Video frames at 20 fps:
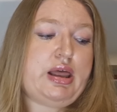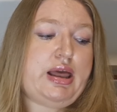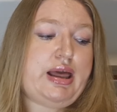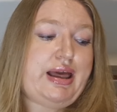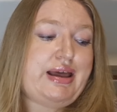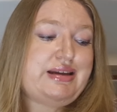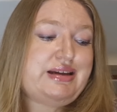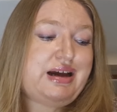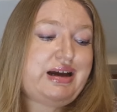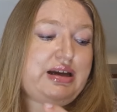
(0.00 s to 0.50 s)

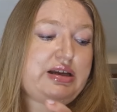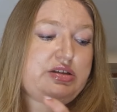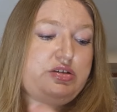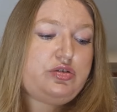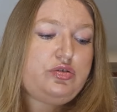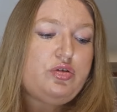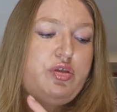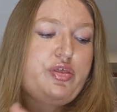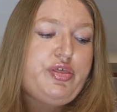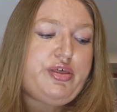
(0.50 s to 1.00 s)
And I
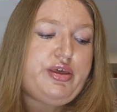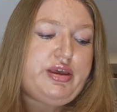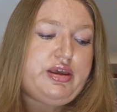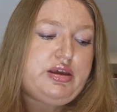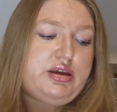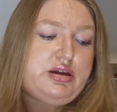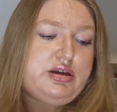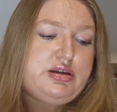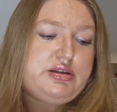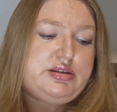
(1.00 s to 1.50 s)
do
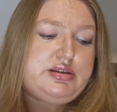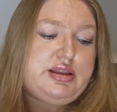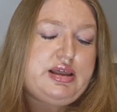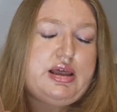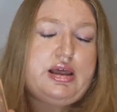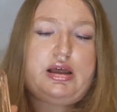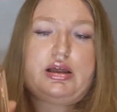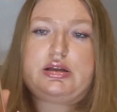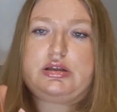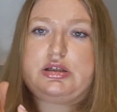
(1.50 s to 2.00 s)
think
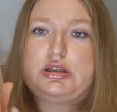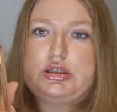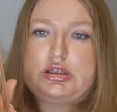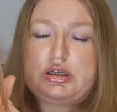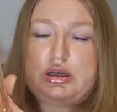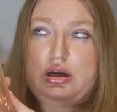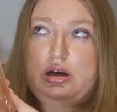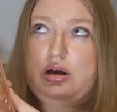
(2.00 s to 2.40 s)
that